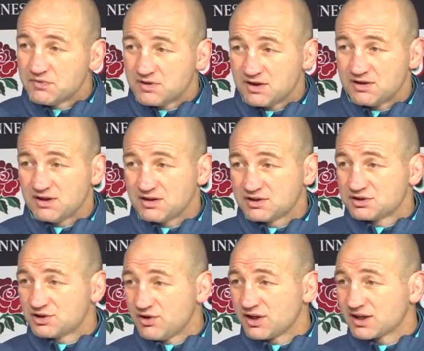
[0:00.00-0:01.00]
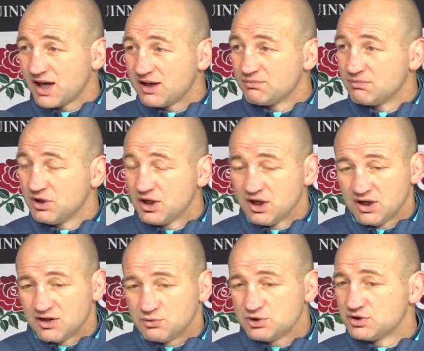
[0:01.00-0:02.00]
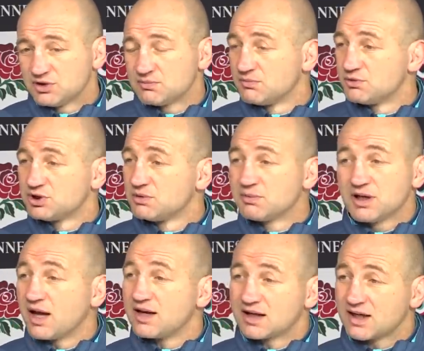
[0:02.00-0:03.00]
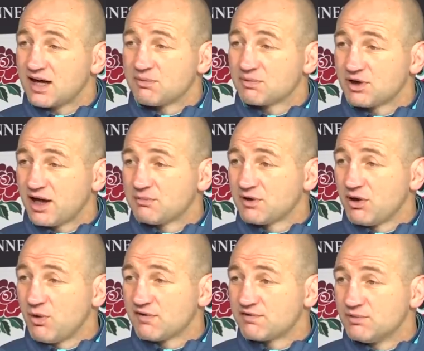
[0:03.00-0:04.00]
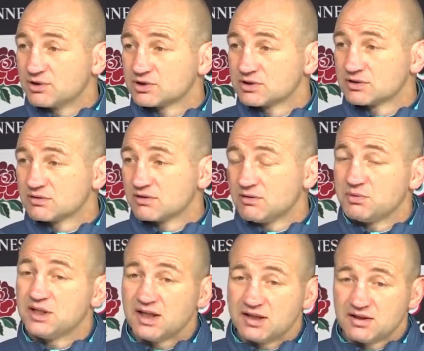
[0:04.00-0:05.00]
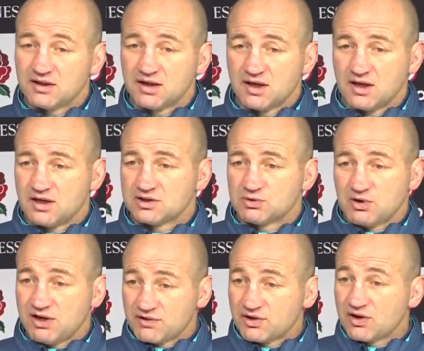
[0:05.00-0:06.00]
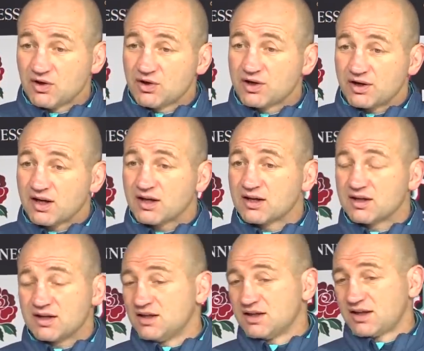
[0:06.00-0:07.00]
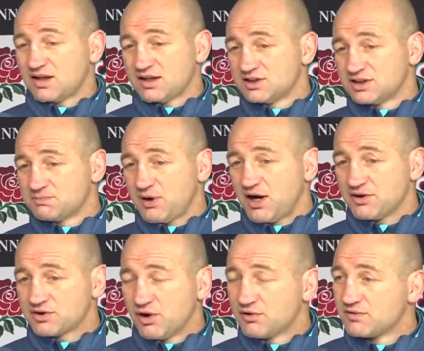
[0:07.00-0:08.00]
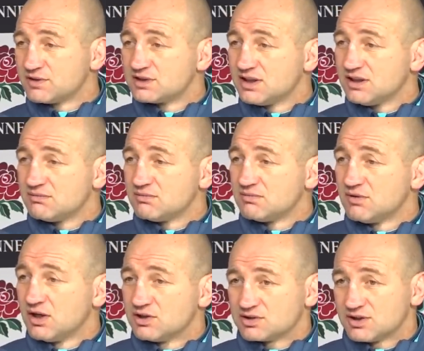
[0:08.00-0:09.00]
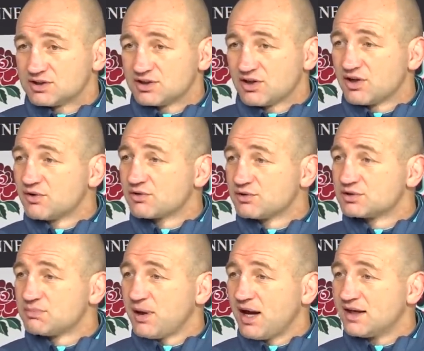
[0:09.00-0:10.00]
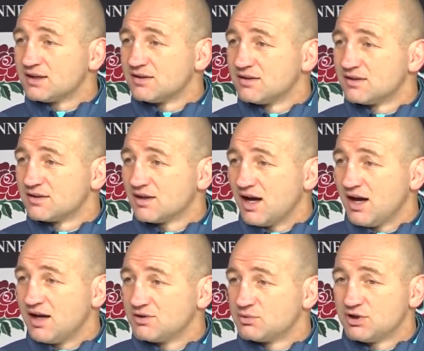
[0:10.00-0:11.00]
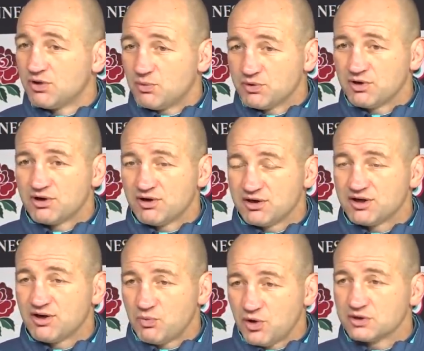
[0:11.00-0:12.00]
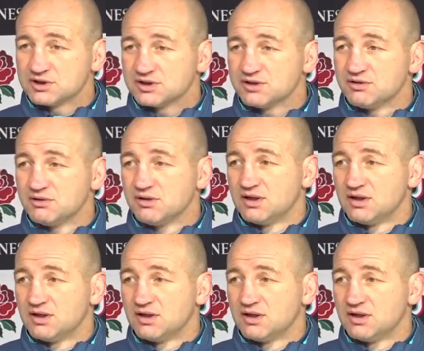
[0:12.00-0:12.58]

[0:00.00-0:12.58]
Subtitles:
and in control of the game, that we shouldn't be letting that game go away from us, and we did. So we'll have a good look at it, and I think this is part of the growth of a team. Sometimes you've got to go through some pain, and you don't want to,